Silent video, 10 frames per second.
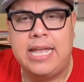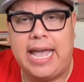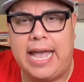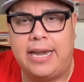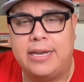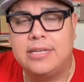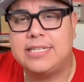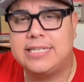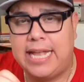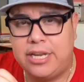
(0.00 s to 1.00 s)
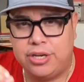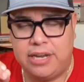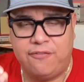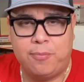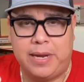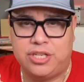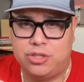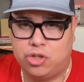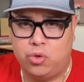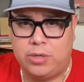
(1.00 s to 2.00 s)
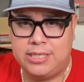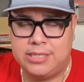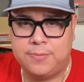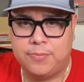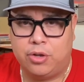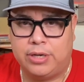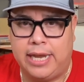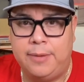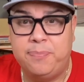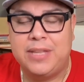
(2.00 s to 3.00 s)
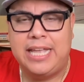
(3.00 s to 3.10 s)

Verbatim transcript: And send your information to us, okay,